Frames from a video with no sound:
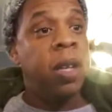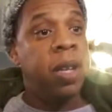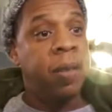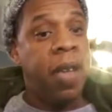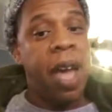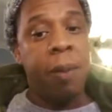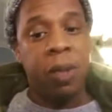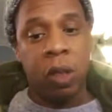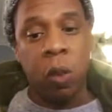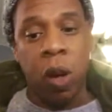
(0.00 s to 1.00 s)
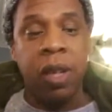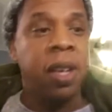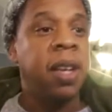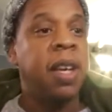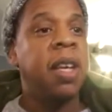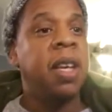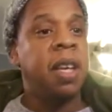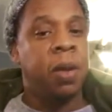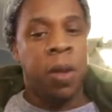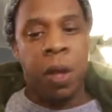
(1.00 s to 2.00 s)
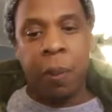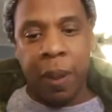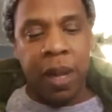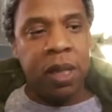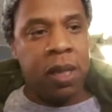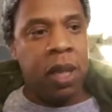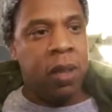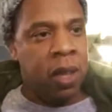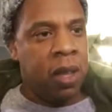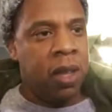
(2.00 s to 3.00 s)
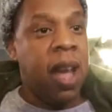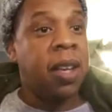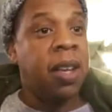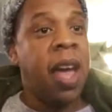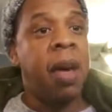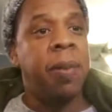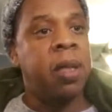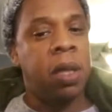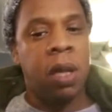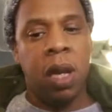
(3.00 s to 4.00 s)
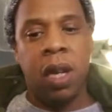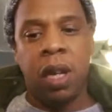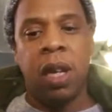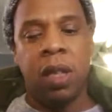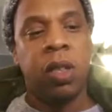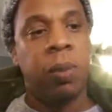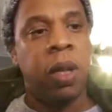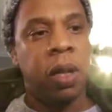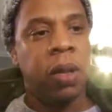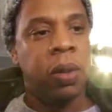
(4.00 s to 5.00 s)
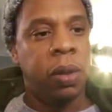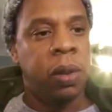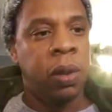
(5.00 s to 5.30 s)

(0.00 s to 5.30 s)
if that happens to one kid, any place that can happen to any kid should be closed.